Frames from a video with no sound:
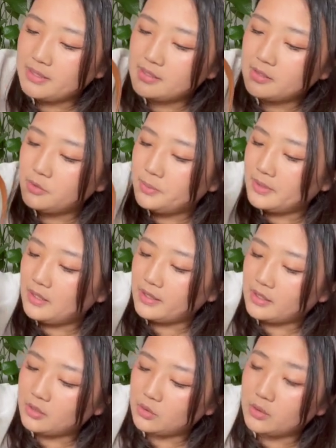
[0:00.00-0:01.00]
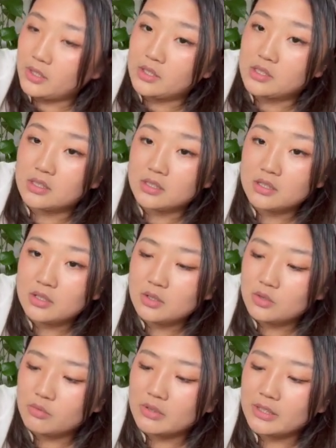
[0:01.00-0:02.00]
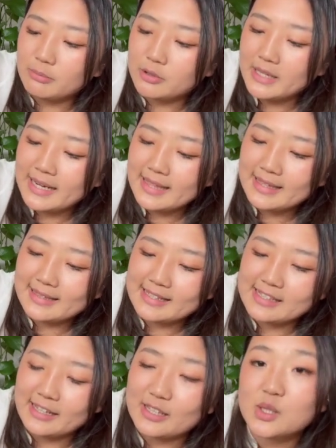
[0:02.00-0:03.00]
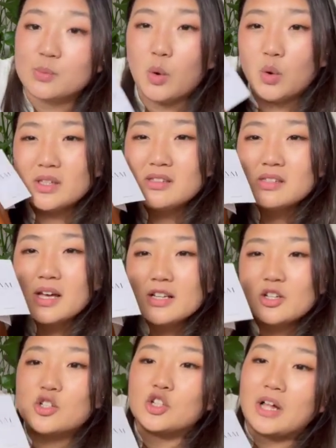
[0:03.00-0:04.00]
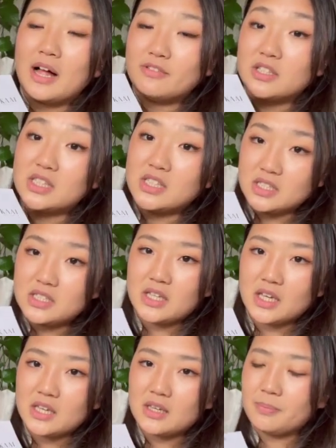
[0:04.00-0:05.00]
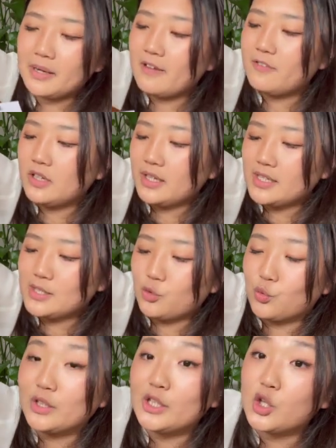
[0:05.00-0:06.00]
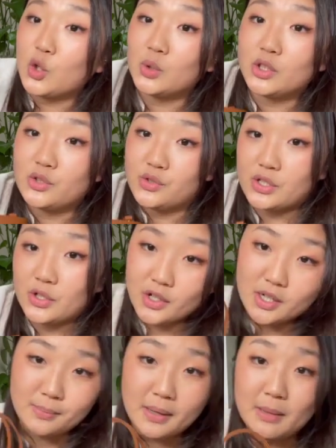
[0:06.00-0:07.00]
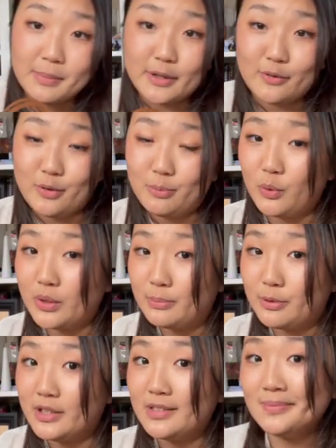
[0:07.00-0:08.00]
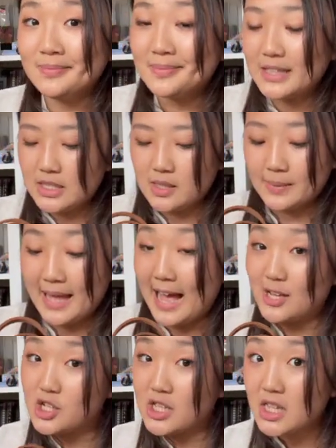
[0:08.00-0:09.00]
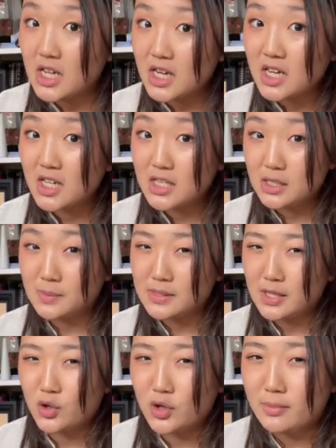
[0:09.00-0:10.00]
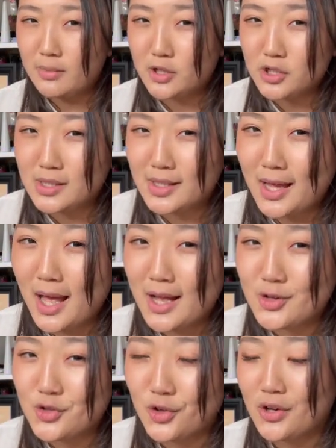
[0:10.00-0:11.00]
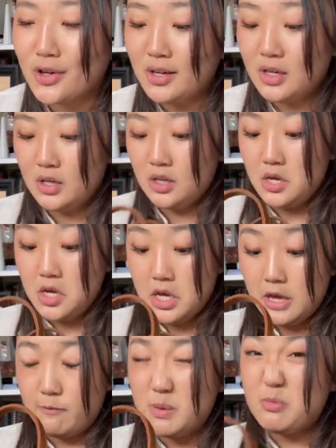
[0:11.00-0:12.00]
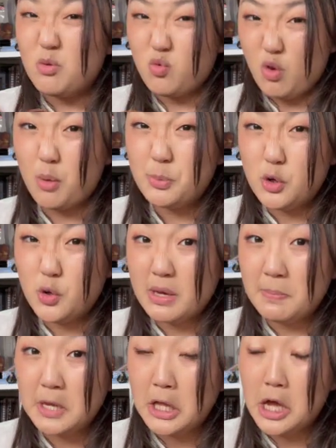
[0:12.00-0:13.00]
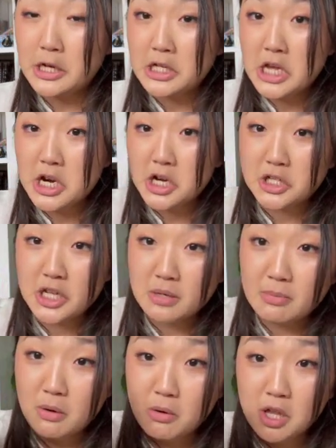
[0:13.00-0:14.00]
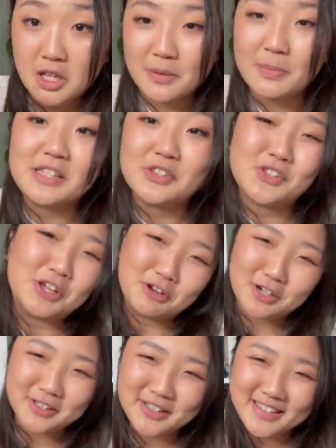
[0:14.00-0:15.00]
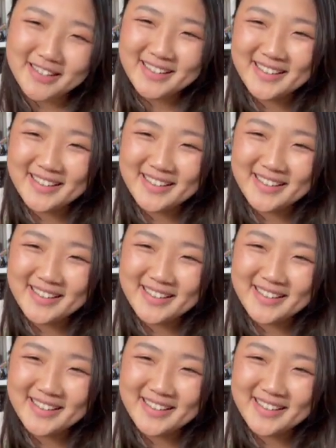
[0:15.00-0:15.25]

it's a little bit like annoying to really put anything that's like small inside because you'll have to dig. But I feel like it's a really cool little secret compartment if you want to put some cash in there, some secret emergency cash. So if people rob you, you can be like, here, take my wallet. But secretly,